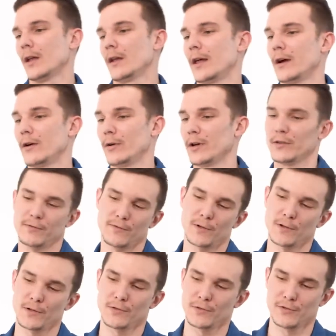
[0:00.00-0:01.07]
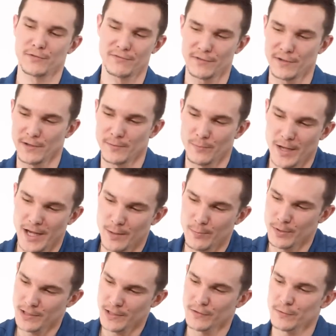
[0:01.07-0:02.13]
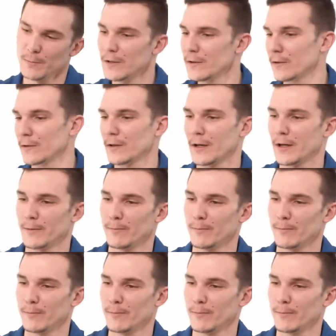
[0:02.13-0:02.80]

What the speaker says: Now, as far as your front and back placement,